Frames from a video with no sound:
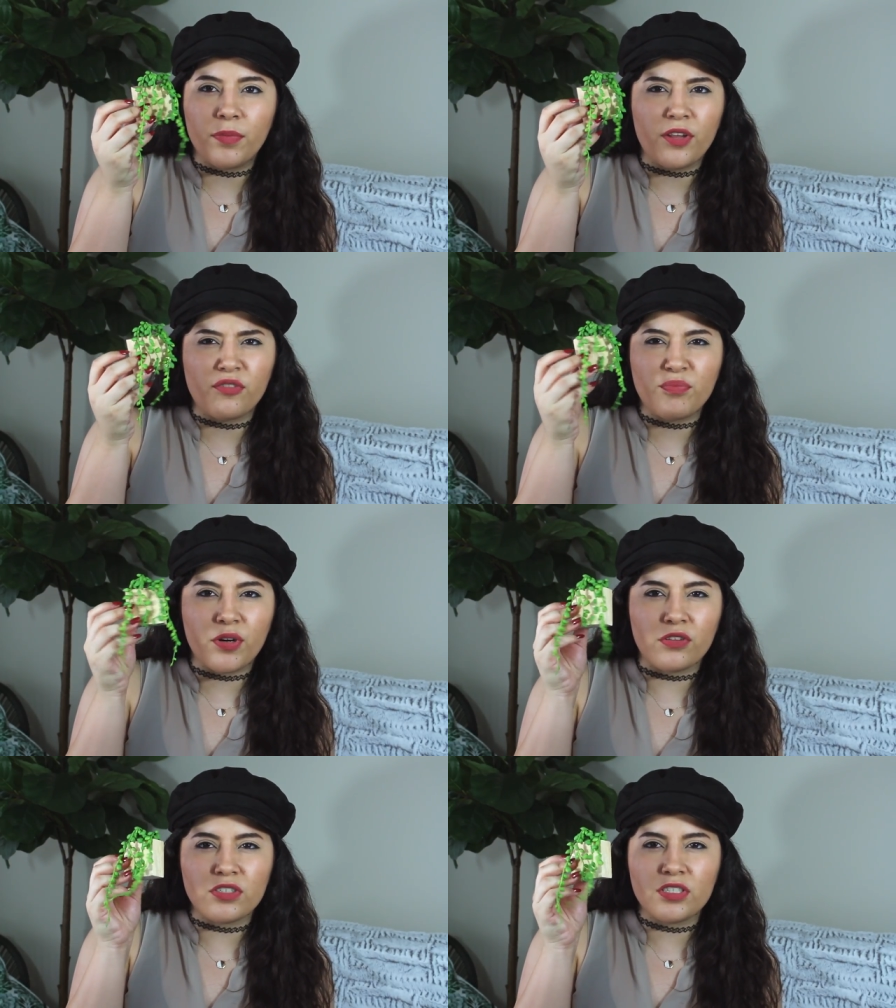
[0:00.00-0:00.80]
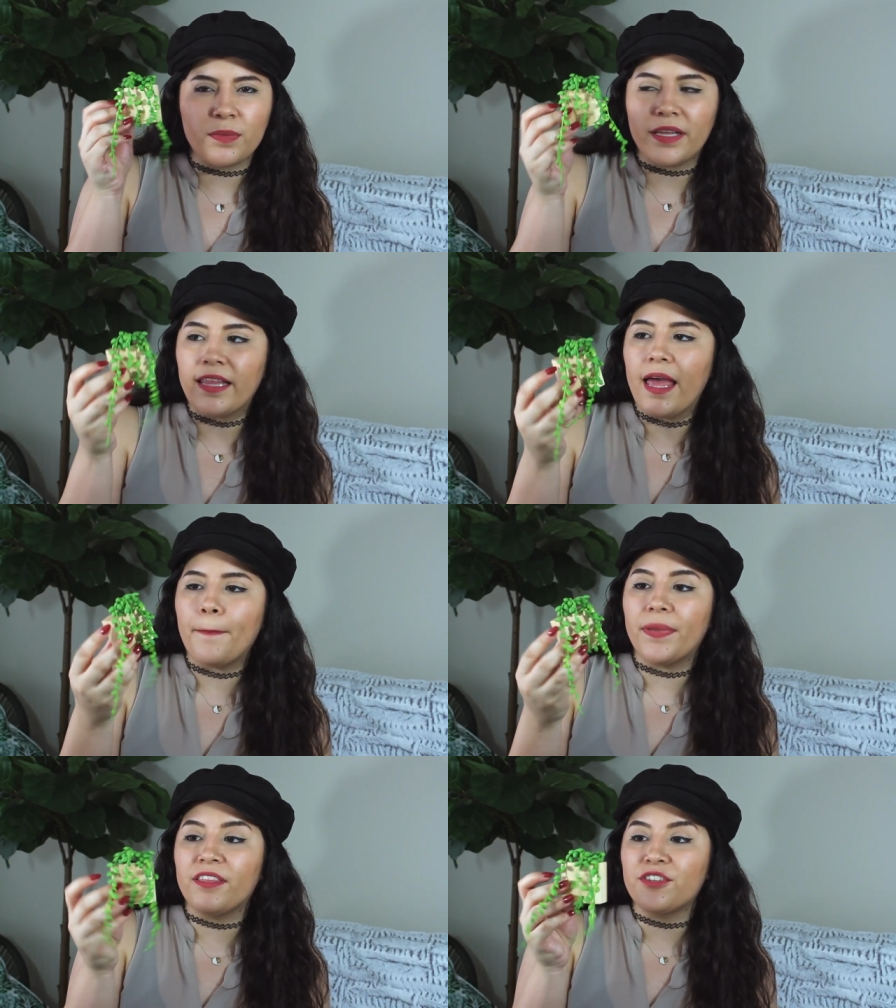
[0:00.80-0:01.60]
Mother of Pearls or something like
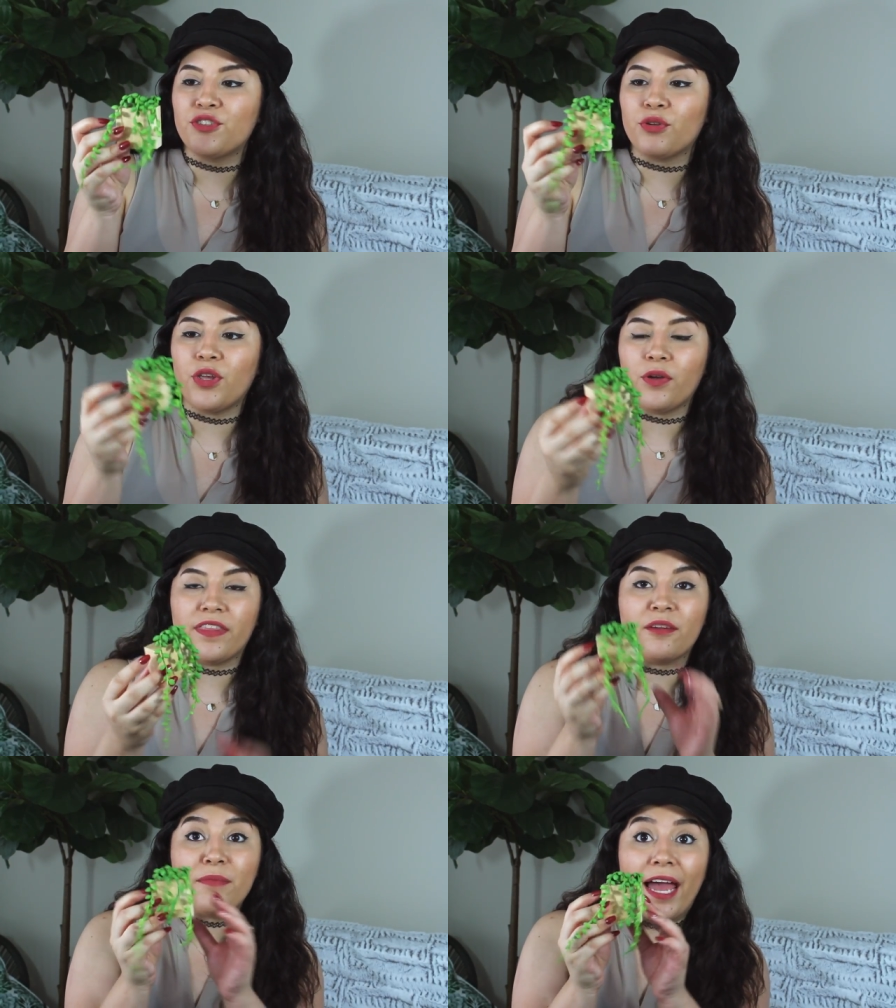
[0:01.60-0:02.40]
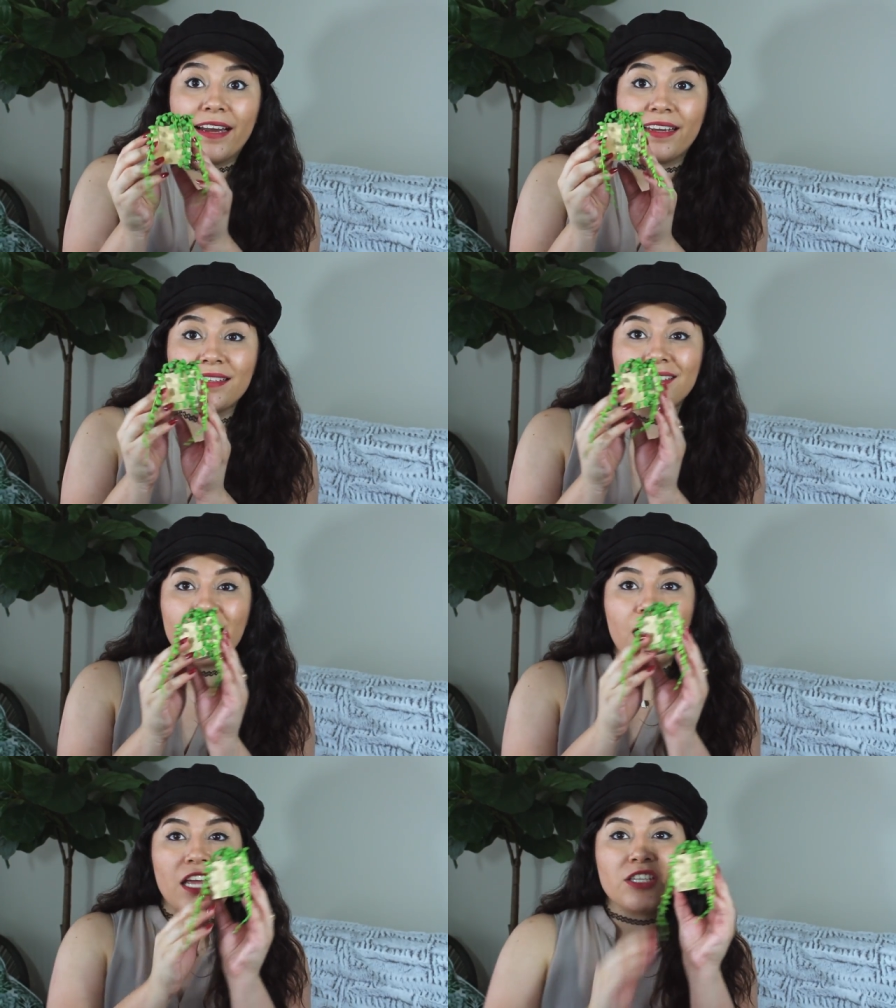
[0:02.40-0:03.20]
that. But they're so cute and they're magnets.
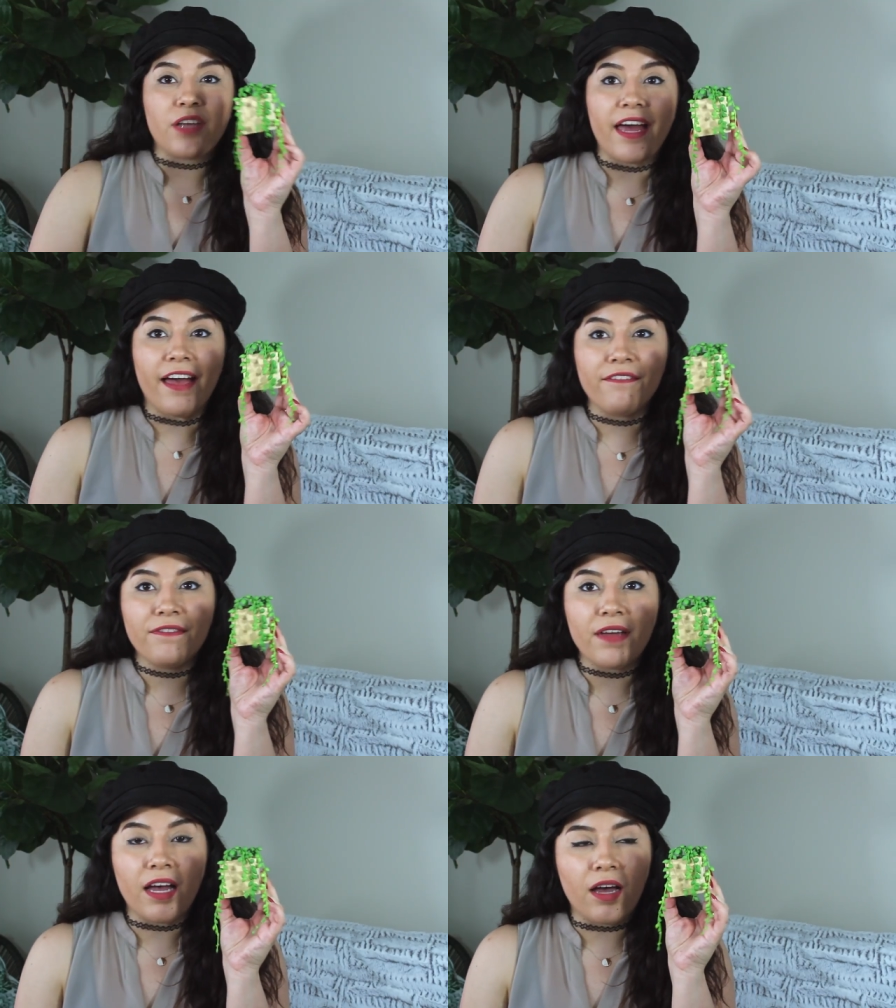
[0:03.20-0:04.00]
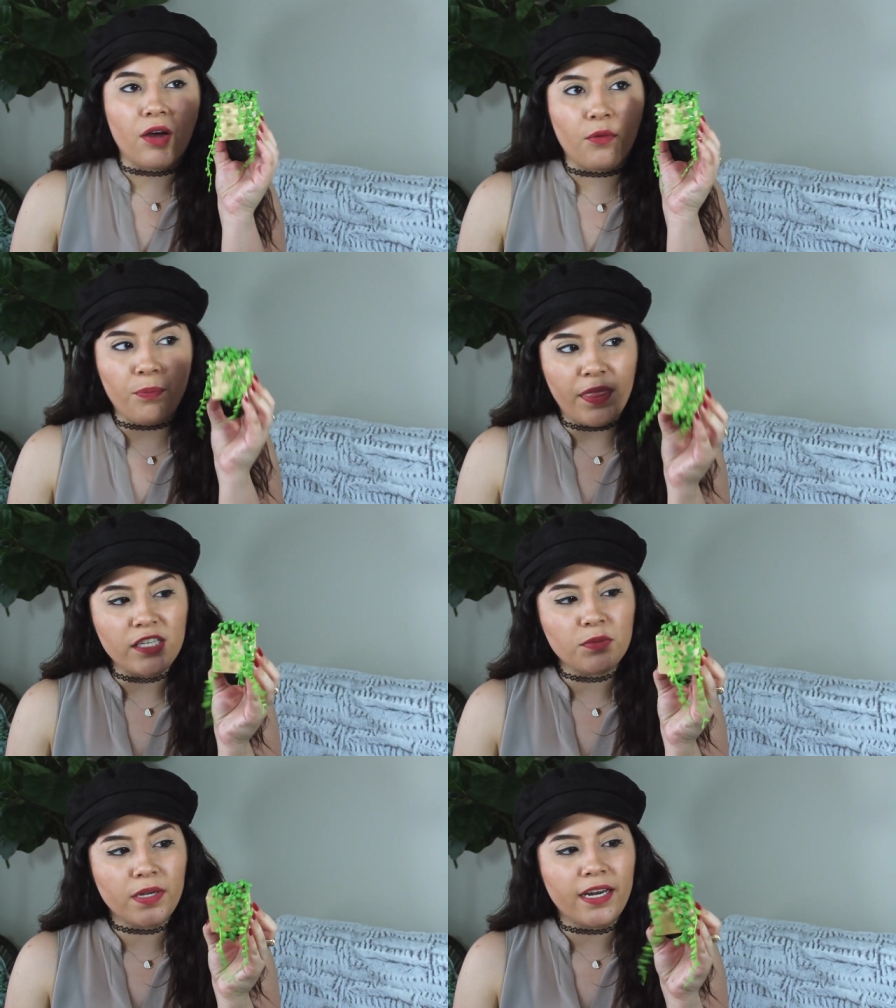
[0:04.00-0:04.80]
So I have uh,
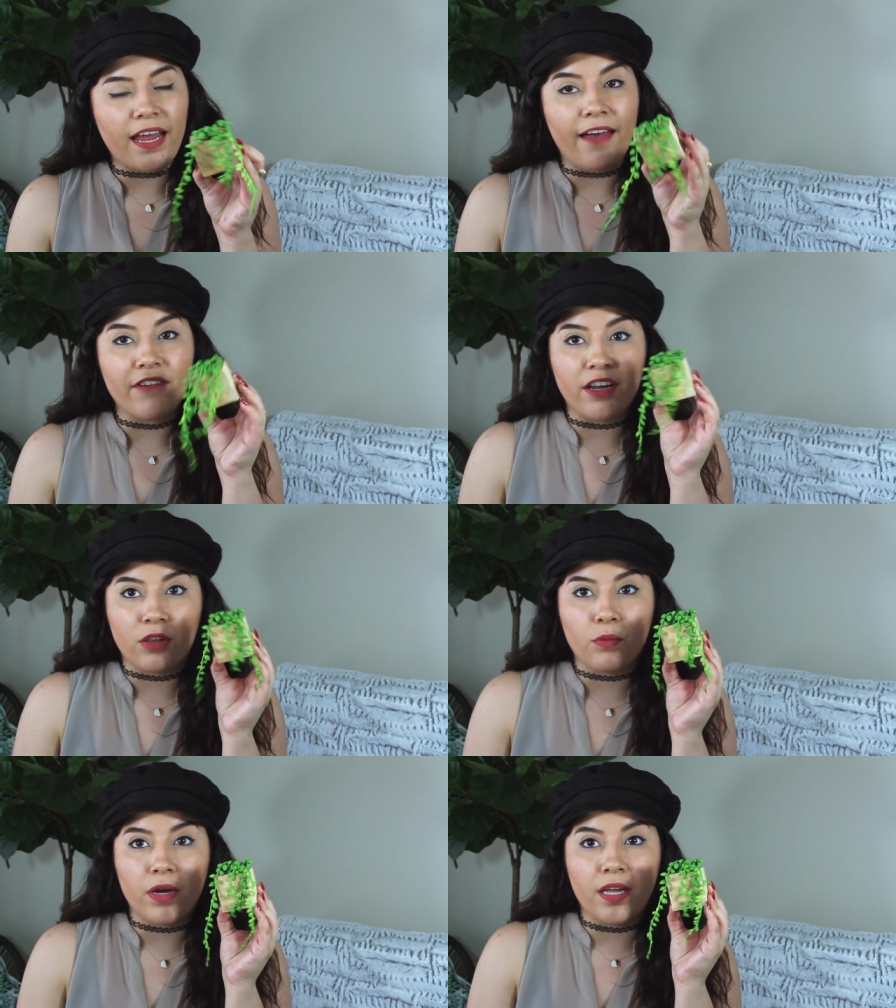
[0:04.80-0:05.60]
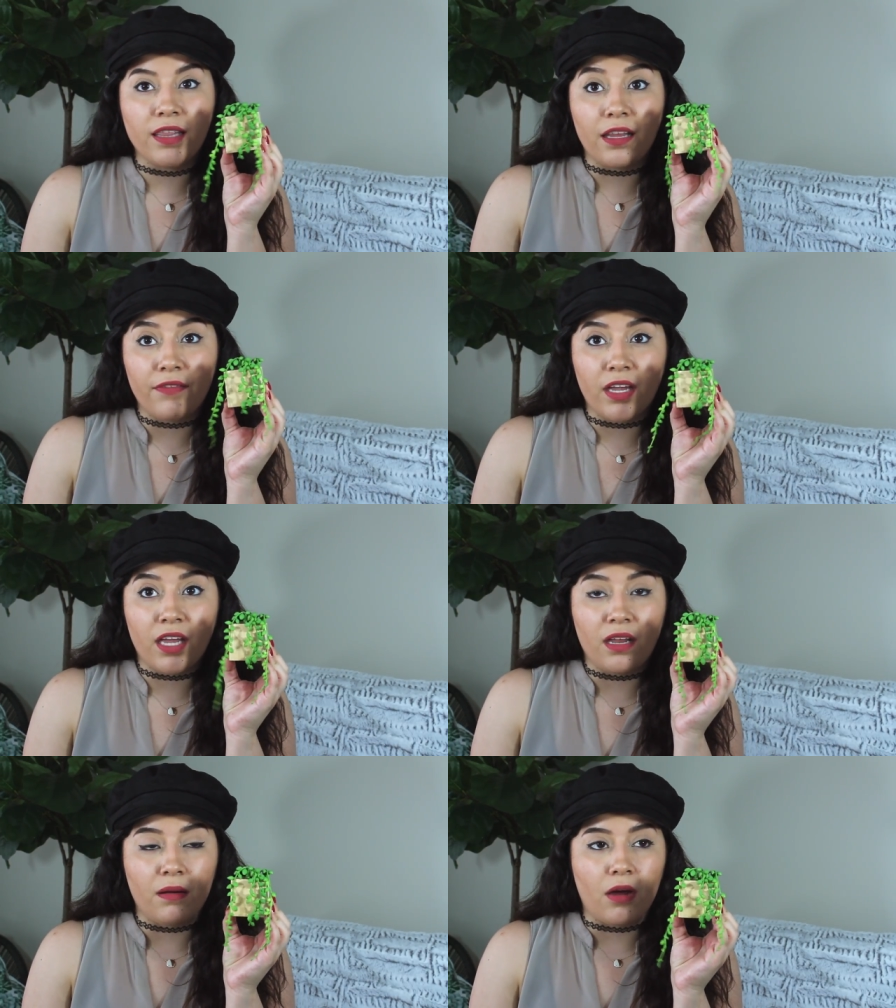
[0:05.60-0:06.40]
this one and I have another one
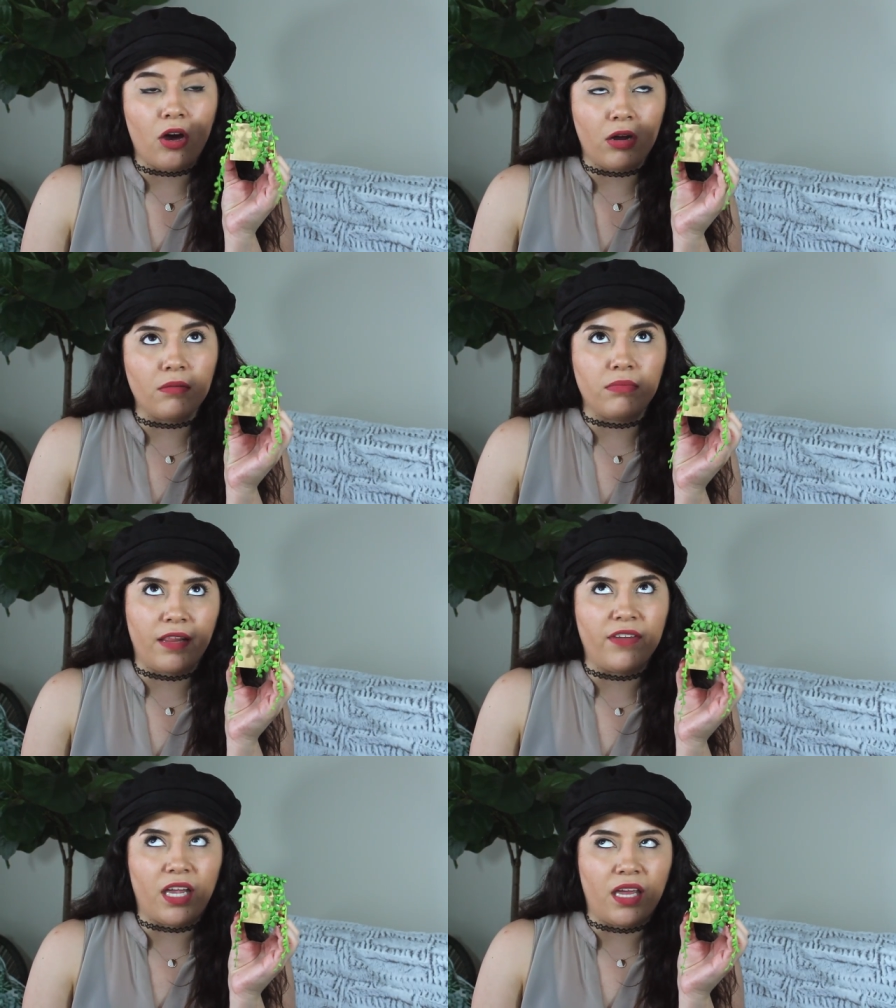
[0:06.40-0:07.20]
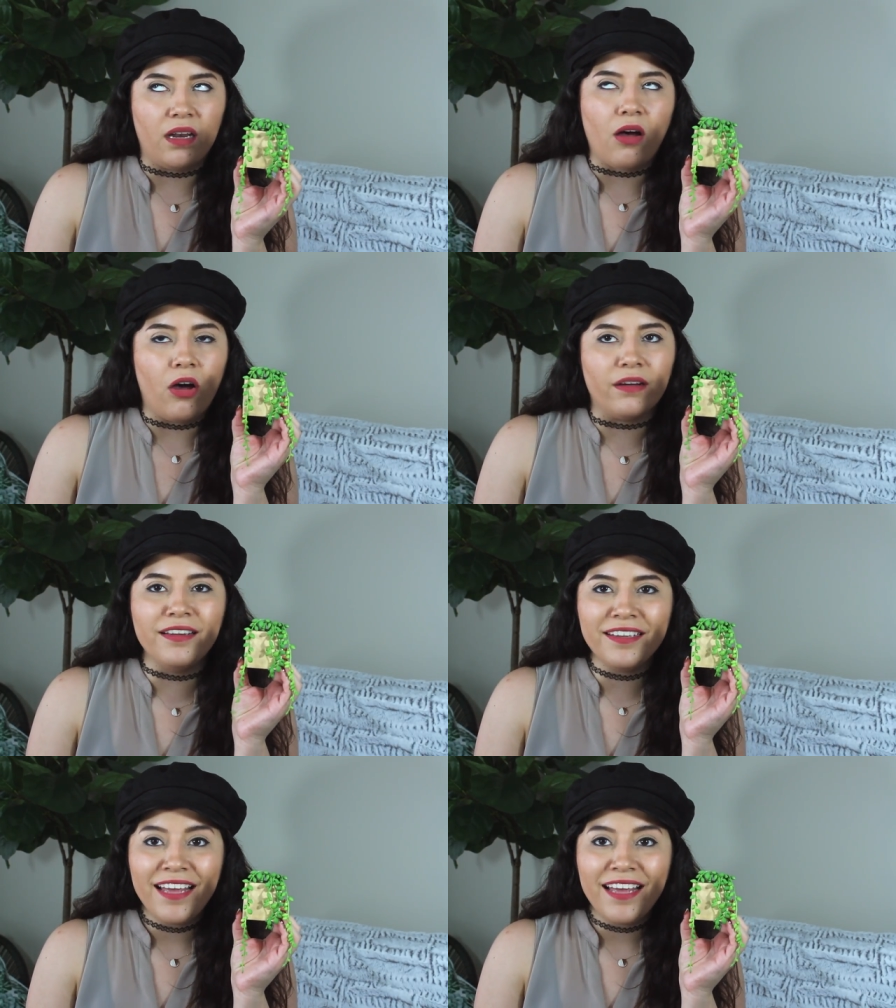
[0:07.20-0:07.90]
living in on, living in on,